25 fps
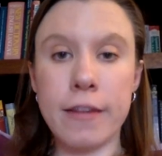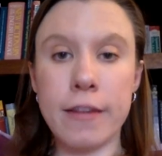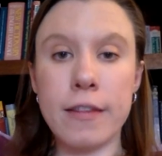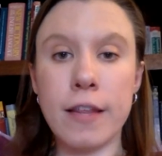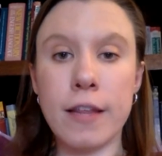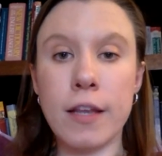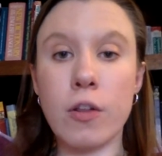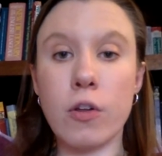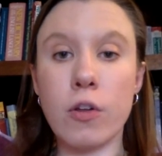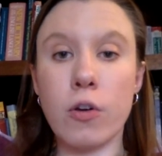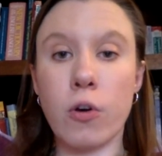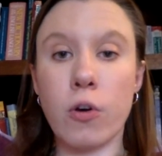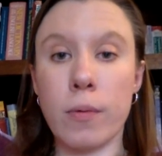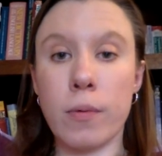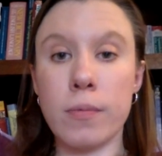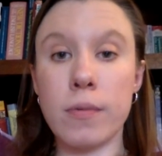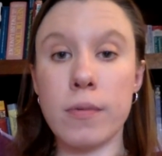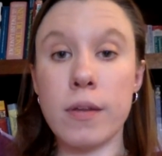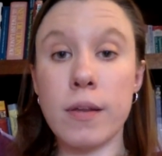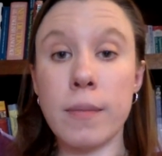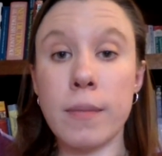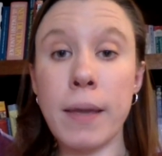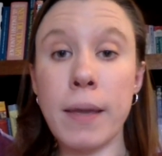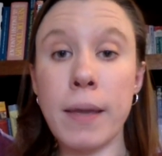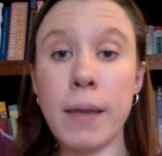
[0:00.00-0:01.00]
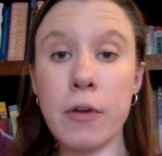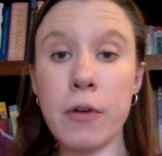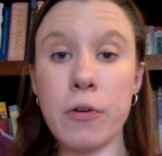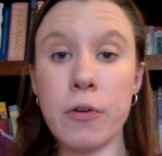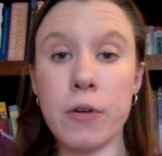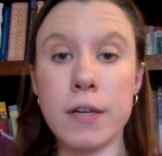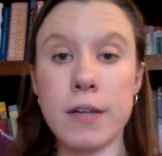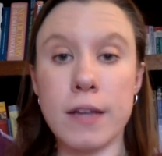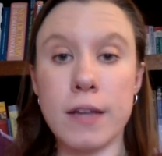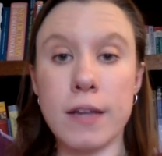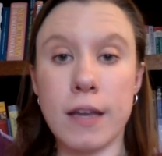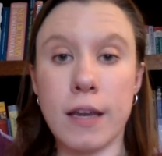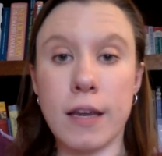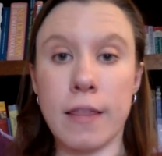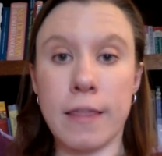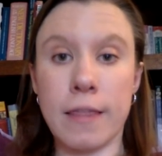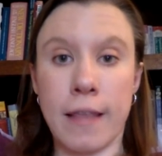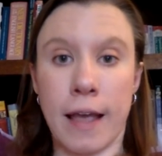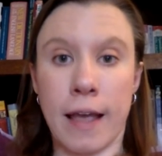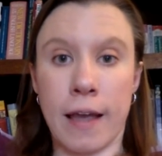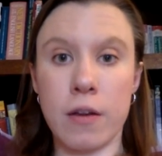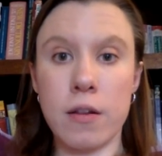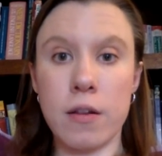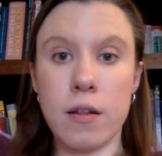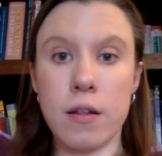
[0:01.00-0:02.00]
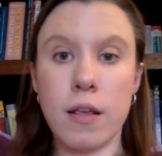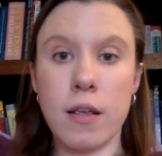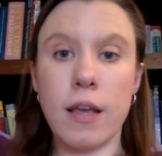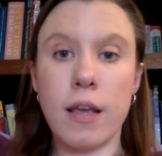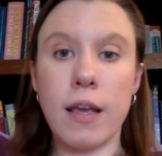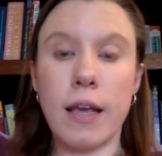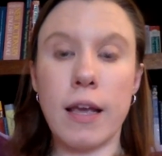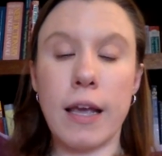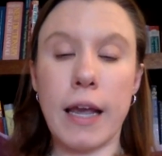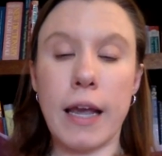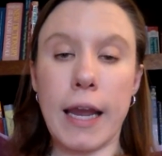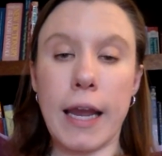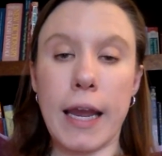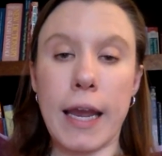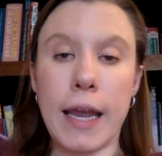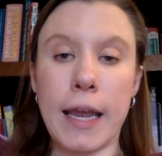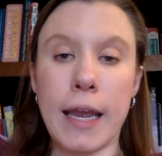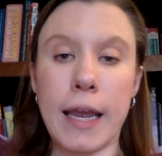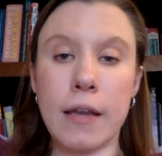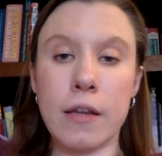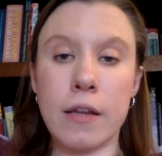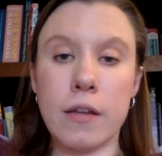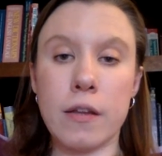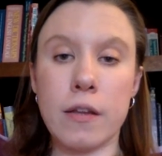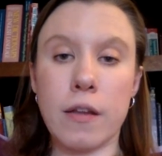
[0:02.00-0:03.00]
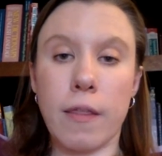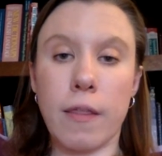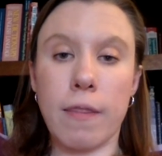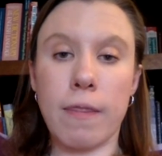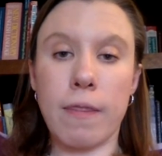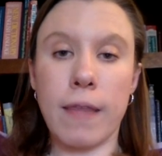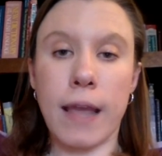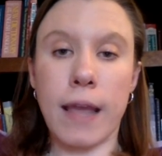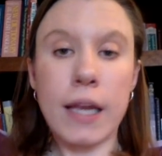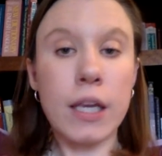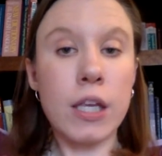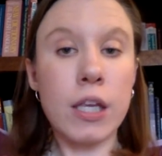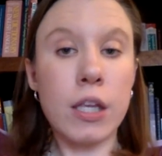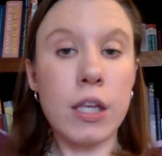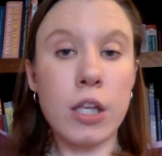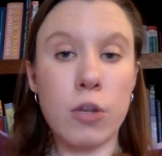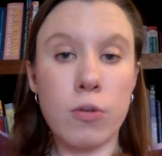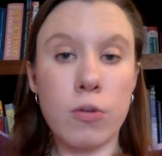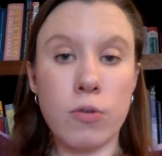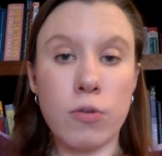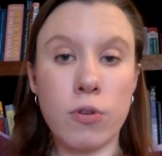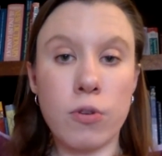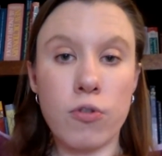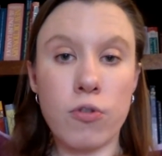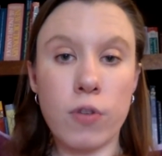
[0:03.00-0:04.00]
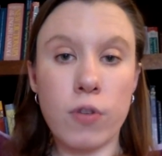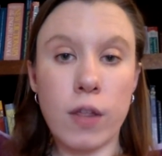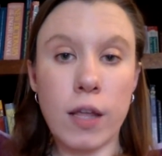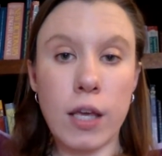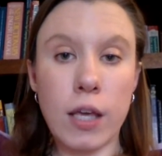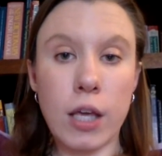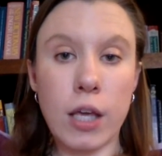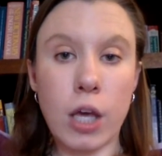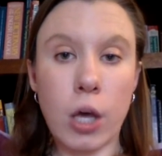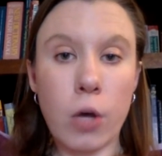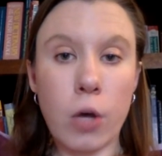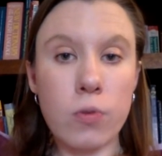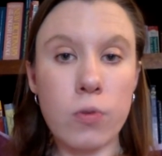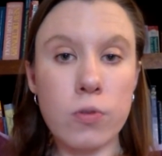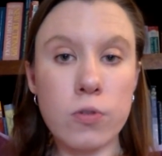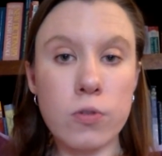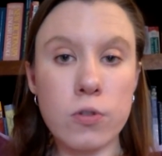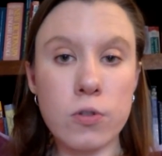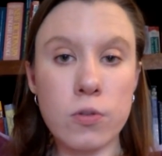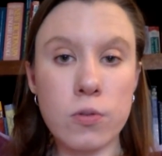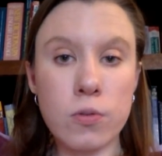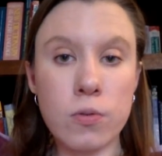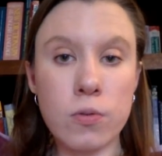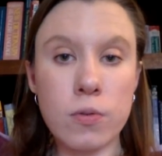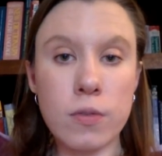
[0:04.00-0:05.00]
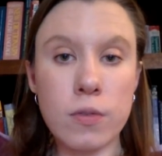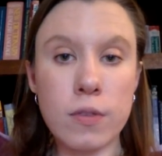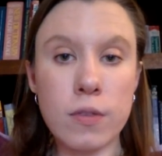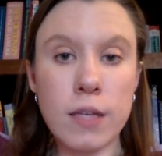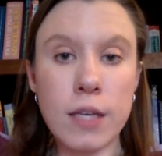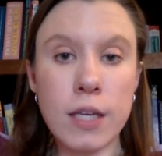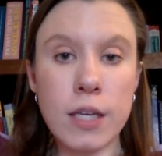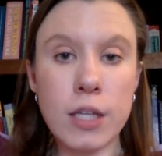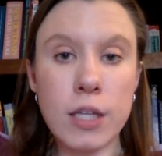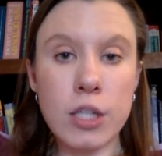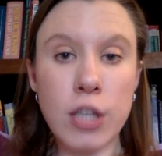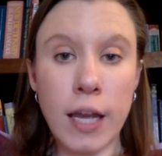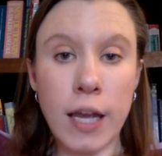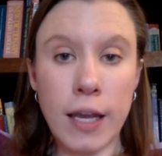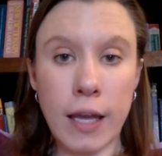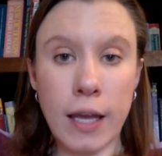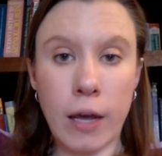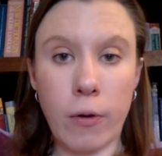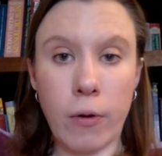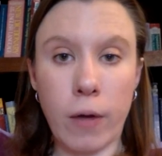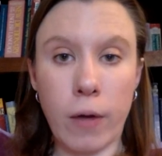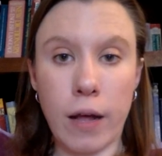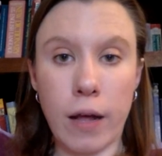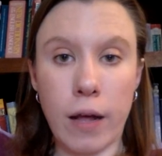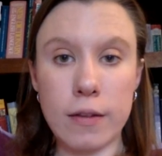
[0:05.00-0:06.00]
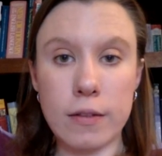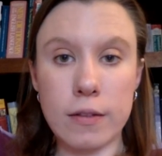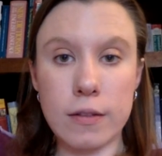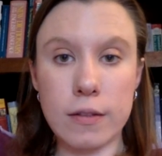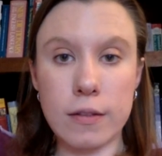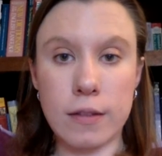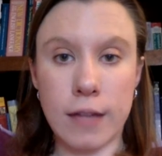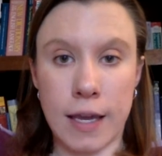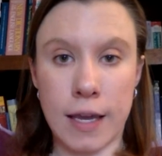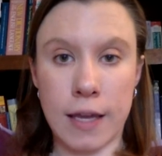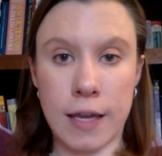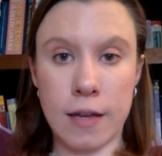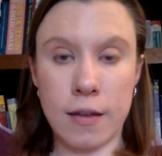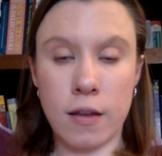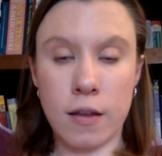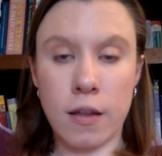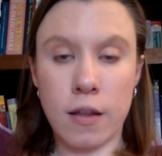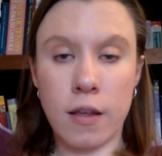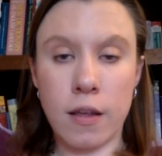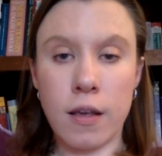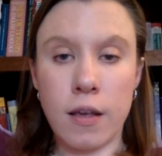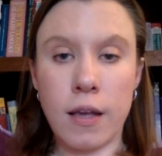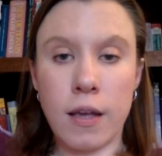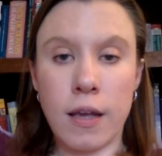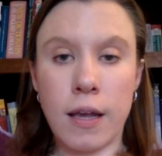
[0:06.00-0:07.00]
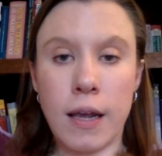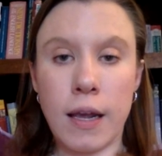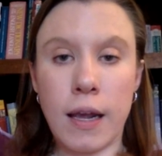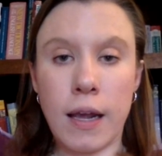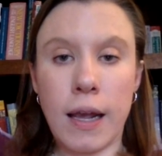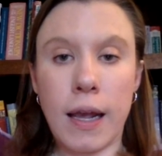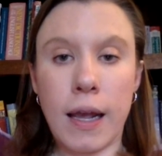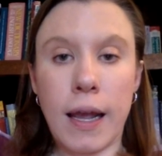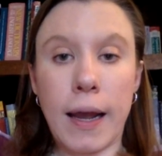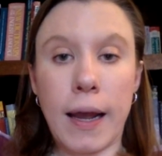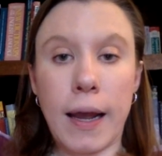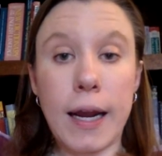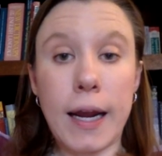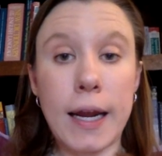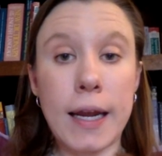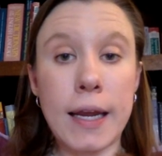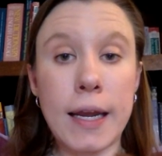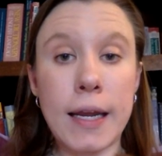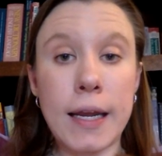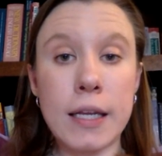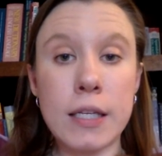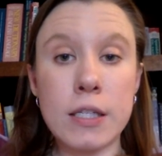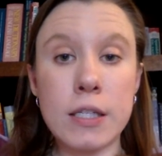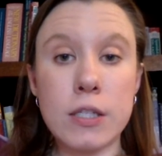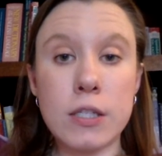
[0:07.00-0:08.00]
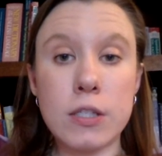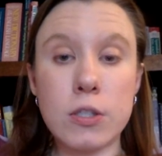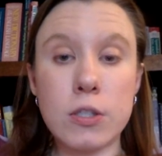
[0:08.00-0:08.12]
then you'll go up to the bakery to get that. And then you usually go to the checkout lane. And